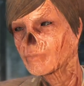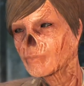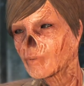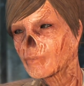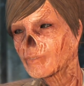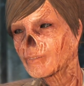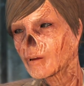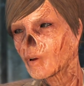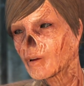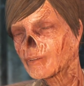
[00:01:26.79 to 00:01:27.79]
So let's
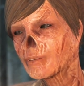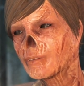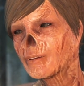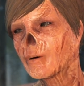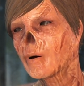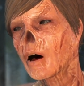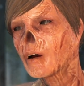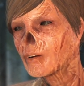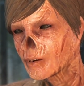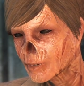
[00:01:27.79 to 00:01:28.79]
hear it. Come
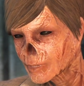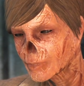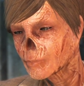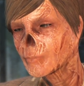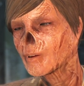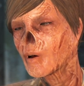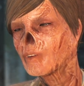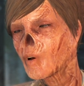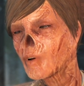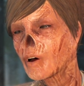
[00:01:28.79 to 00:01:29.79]
on. Tell me
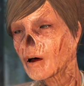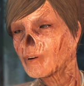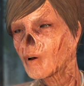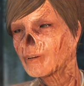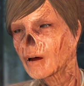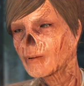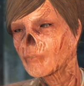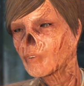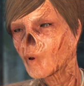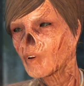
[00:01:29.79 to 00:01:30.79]
what the world was like
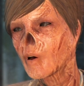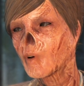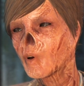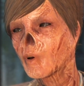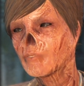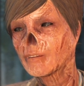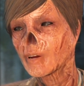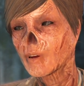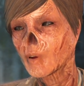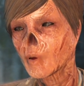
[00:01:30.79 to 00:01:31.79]
before the war if
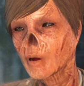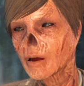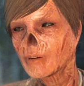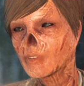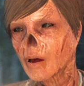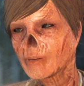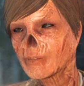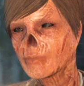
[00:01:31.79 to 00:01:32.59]
you're so ancient.